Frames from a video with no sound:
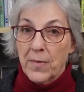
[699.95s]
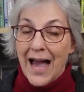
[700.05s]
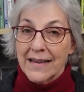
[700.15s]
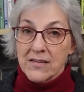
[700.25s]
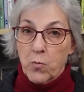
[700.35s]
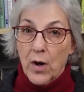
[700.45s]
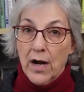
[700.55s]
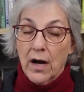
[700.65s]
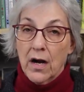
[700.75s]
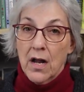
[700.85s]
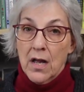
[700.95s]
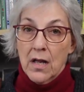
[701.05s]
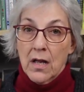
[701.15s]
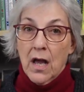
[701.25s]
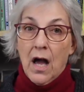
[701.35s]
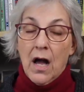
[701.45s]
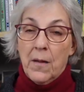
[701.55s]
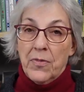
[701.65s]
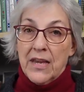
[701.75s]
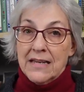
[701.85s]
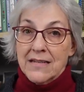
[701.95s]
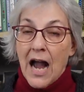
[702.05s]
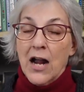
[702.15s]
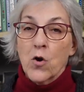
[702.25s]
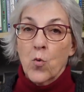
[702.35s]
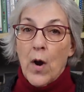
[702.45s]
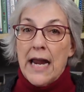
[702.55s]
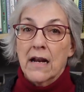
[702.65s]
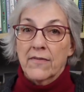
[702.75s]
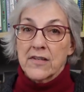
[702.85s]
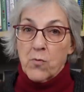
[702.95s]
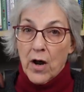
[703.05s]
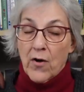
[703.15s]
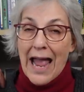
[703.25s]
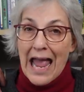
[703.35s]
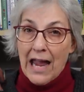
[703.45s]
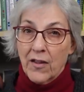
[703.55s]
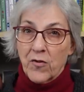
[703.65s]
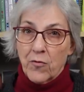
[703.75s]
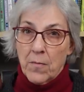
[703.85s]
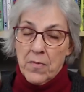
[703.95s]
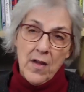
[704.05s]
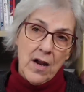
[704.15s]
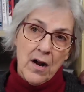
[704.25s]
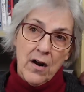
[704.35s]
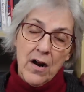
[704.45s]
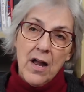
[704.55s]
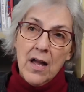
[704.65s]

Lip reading: That's where the entire weight of the sweater hangs from there.